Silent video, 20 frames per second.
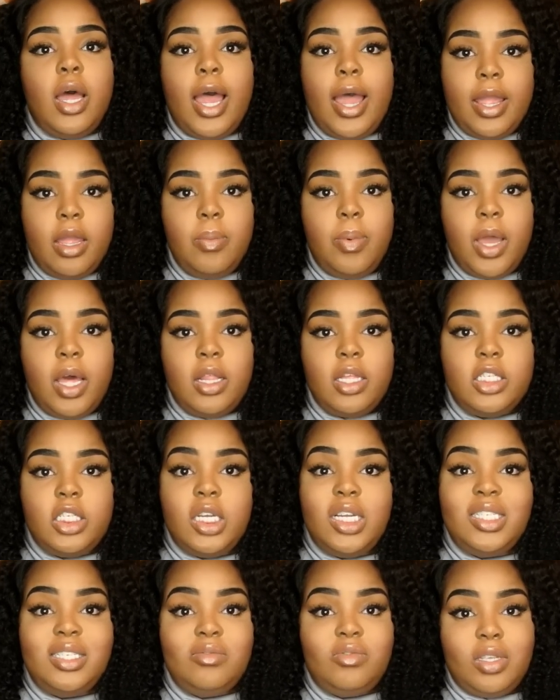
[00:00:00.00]
i
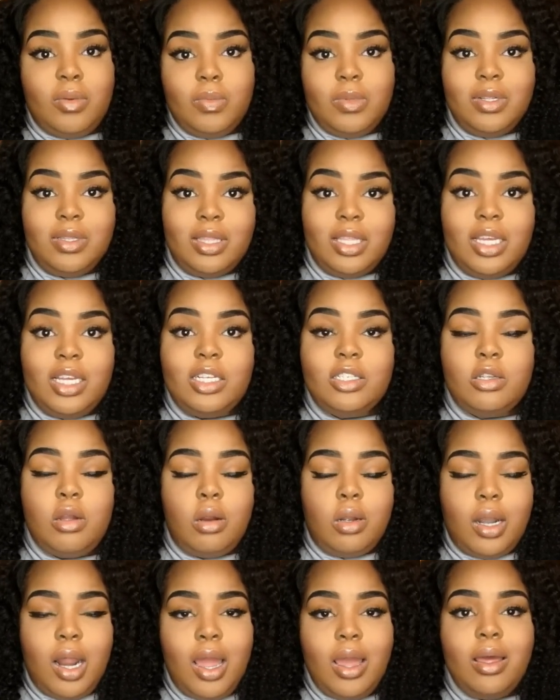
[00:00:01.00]
apologize if some of the things
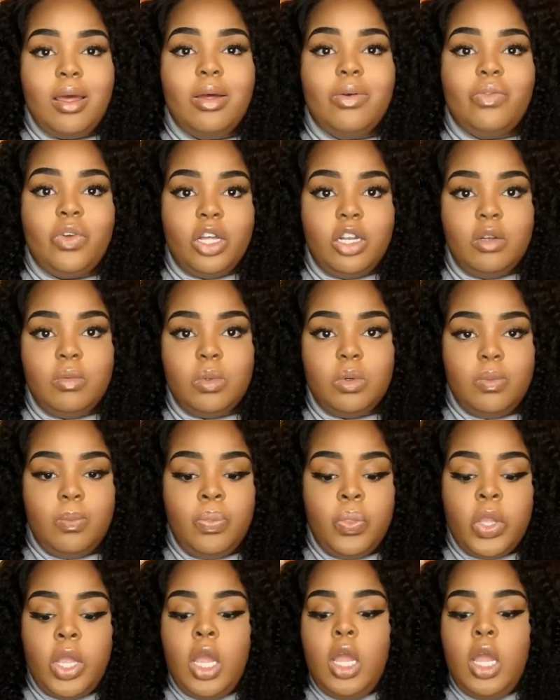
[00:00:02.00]
are not available